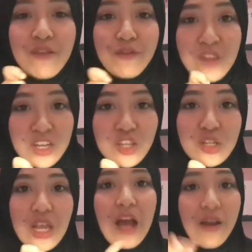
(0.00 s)

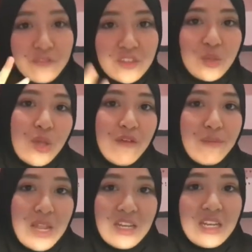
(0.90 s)
finish after you
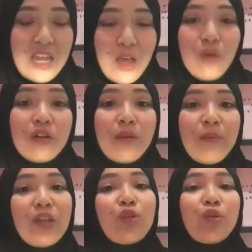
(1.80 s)
have blended out,
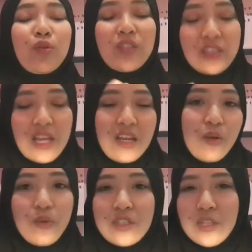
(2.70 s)
make sure to set
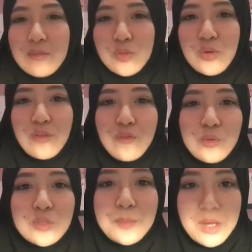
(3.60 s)
it with some sort of
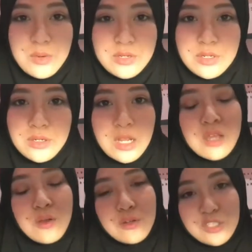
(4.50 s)
loose powder
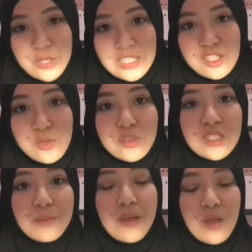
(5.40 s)
or
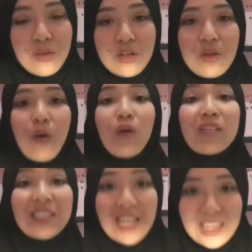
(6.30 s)
translucent powder or
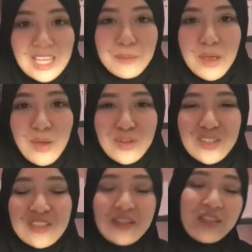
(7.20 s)
setting
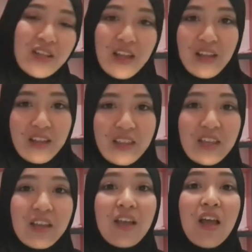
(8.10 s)
powders. These are
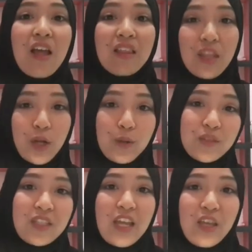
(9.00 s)
the
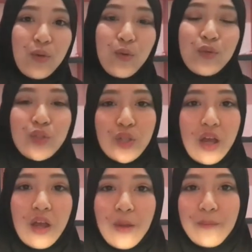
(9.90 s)
terms they use
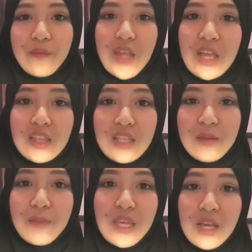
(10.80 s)
at
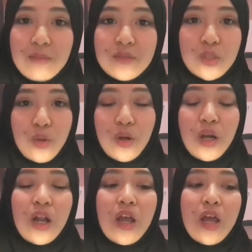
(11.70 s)
the makeup
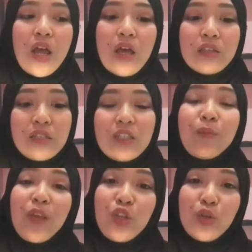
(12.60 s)
store.
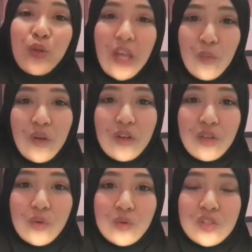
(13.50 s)
Just make sure to get one of
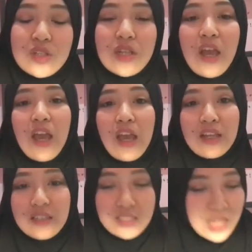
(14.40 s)
those
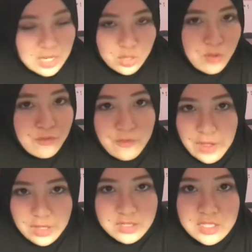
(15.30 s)
and set your
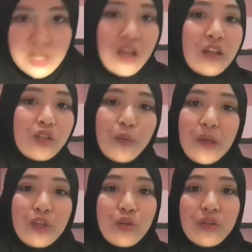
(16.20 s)
face to
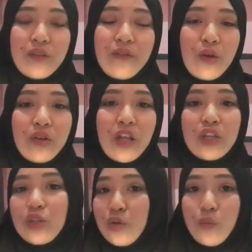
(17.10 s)
make sure the
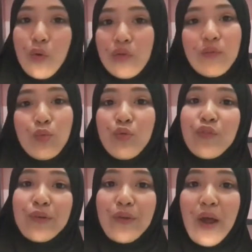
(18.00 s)
foundation won't
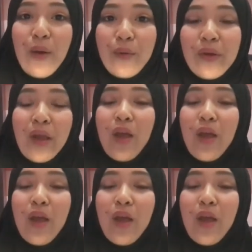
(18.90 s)
move around.